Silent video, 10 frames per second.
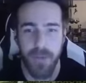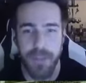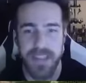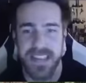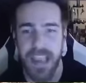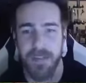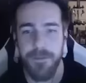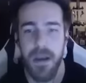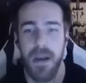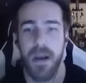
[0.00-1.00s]
the
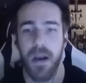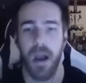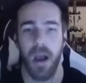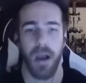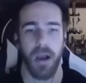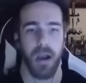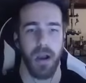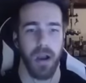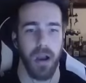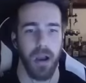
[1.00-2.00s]
save?
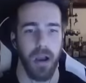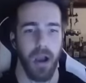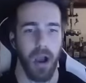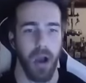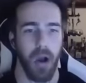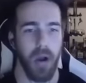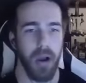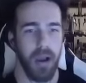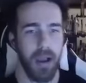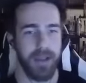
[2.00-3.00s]
I did. Uh-oh.
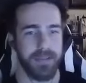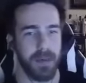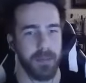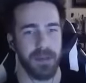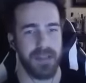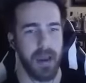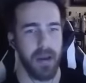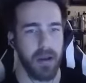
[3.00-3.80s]
I have zero boost now.